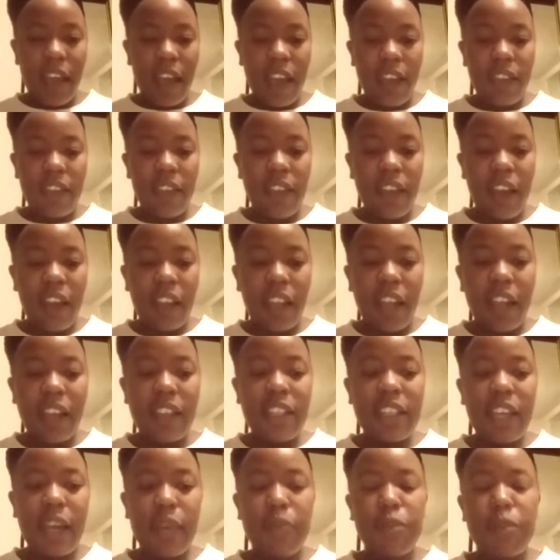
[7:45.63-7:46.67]
And a lot
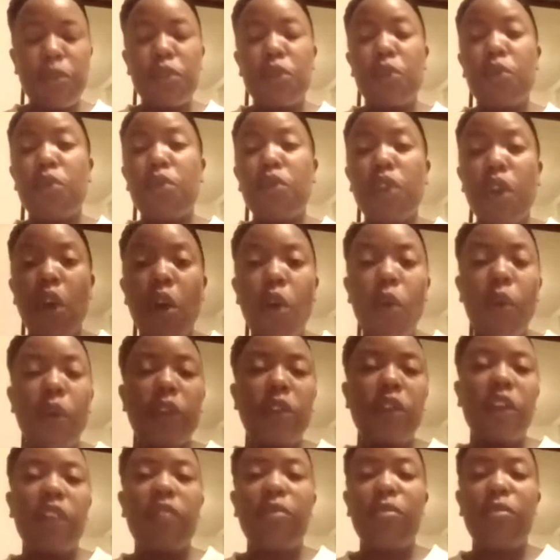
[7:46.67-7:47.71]
of times you'll know
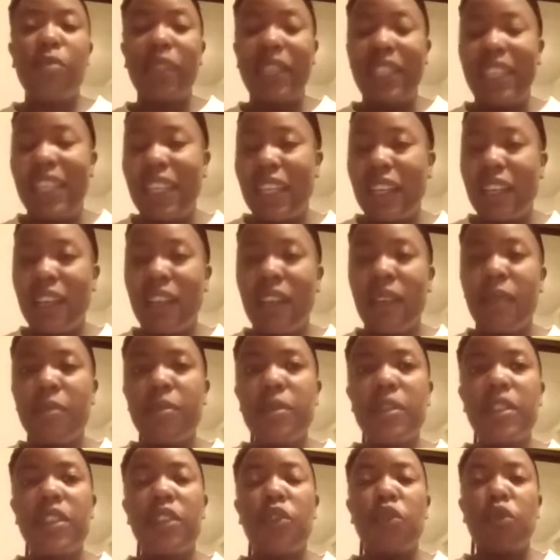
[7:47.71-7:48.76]
when you have bleeding
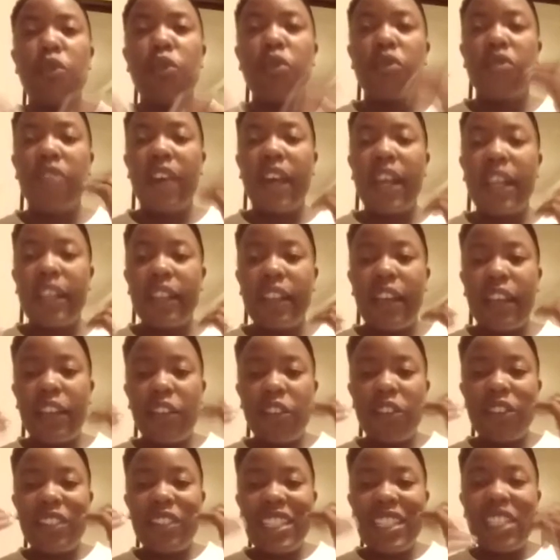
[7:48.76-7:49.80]
gums. You'll find that
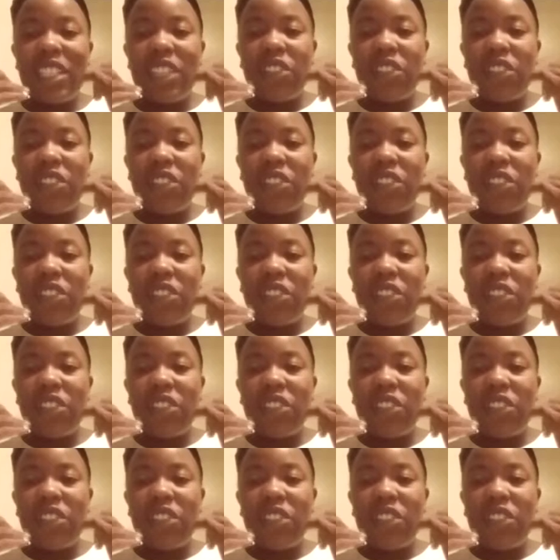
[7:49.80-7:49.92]
your